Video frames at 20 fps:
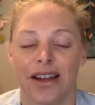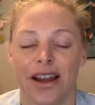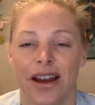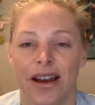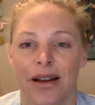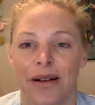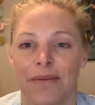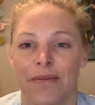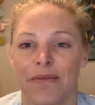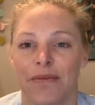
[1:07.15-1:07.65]

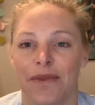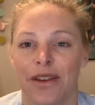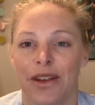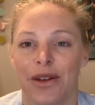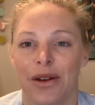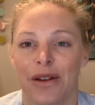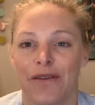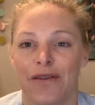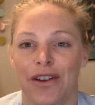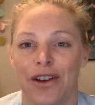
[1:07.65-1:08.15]

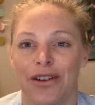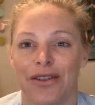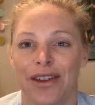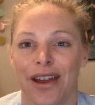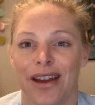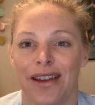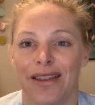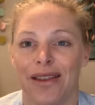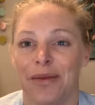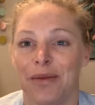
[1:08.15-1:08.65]
I figured
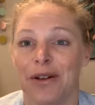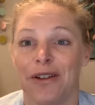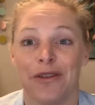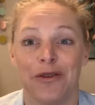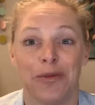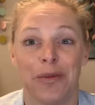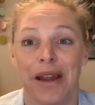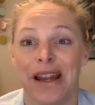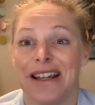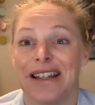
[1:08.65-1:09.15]
that in the middle of
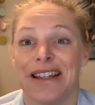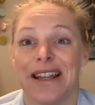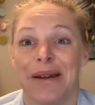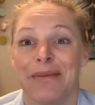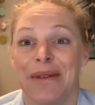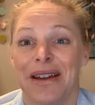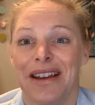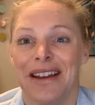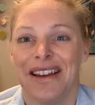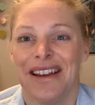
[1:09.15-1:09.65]
a
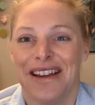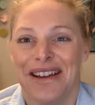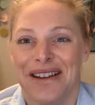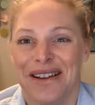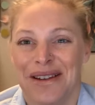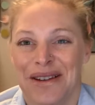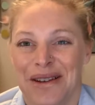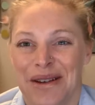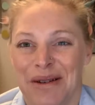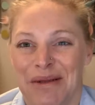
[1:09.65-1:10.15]
pandemic,
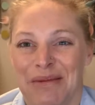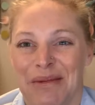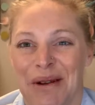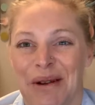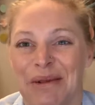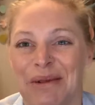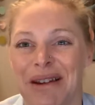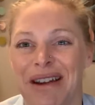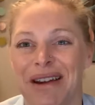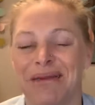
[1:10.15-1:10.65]
no
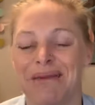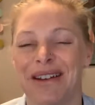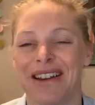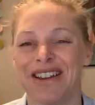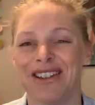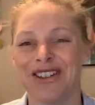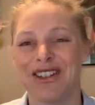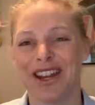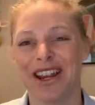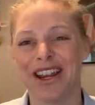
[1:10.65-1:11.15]
better way to make
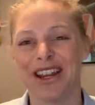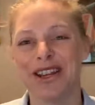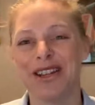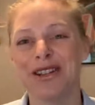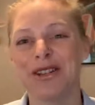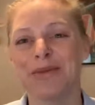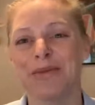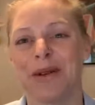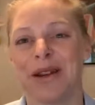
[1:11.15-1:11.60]
a change.